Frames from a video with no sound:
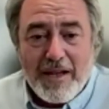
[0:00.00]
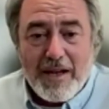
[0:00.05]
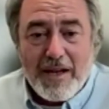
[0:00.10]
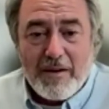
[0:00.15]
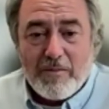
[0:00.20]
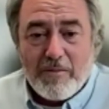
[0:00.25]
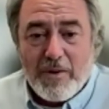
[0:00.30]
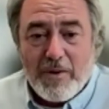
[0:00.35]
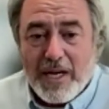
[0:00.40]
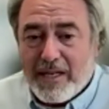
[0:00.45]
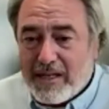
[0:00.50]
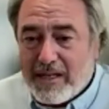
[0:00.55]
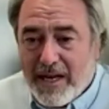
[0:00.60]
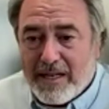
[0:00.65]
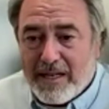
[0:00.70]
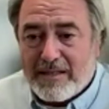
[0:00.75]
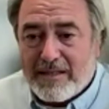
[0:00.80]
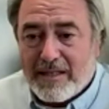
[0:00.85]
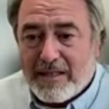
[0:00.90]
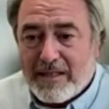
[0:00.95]

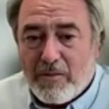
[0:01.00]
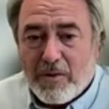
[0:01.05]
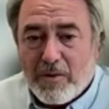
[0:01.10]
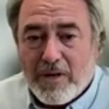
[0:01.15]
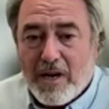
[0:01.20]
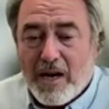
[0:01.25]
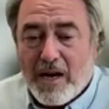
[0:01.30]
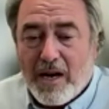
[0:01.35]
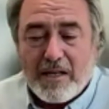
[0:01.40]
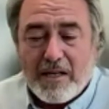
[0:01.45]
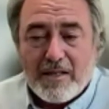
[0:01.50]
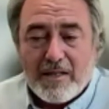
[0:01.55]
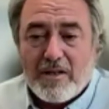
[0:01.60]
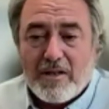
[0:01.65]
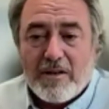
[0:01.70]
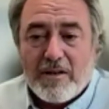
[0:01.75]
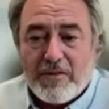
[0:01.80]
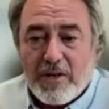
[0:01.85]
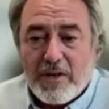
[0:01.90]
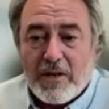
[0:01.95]
recognizing that we're not going to
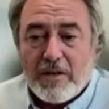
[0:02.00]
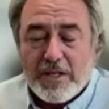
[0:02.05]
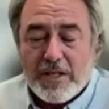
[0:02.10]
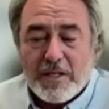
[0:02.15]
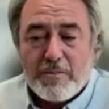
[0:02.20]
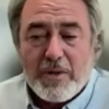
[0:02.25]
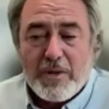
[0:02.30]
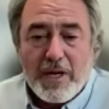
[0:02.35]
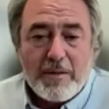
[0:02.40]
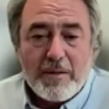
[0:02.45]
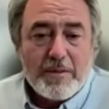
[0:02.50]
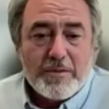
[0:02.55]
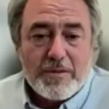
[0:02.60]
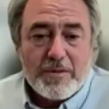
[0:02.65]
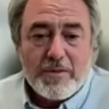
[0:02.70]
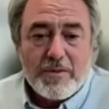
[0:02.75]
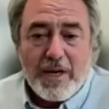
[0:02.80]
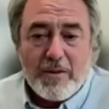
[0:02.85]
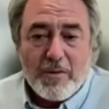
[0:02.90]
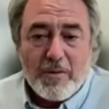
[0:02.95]
solve all of these
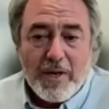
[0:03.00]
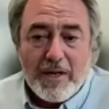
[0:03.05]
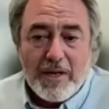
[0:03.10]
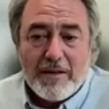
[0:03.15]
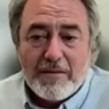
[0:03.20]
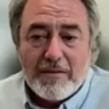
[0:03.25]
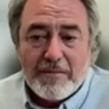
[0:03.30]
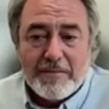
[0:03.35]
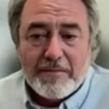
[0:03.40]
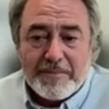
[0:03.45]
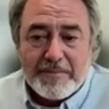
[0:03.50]
problems right away.